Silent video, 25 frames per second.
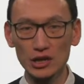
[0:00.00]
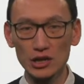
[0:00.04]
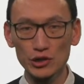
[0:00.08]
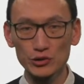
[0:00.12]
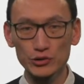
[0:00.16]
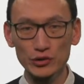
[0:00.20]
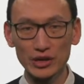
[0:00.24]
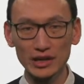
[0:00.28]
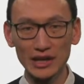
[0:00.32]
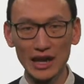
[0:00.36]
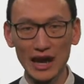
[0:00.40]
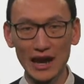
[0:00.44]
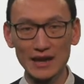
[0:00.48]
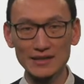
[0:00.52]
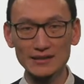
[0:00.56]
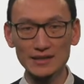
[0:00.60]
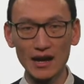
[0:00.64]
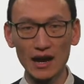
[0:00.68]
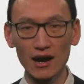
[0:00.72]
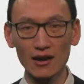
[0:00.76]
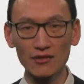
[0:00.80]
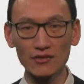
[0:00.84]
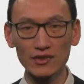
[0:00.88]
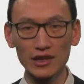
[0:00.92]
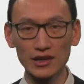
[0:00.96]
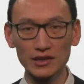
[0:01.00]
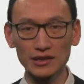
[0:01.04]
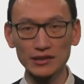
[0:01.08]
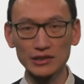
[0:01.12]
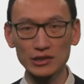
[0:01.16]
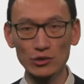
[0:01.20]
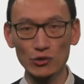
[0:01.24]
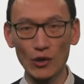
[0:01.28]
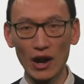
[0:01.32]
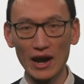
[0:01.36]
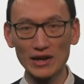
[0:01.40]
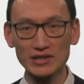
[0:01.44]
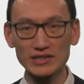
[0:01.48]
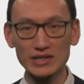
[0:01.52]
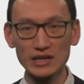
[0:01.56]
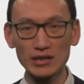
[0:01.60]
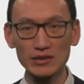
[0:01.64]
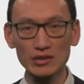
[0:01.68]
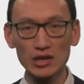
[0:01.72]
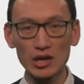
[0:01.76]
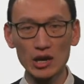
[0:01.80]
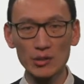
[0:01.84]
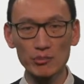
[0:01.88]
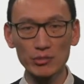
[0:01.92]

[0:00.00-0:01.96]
relies on the interaction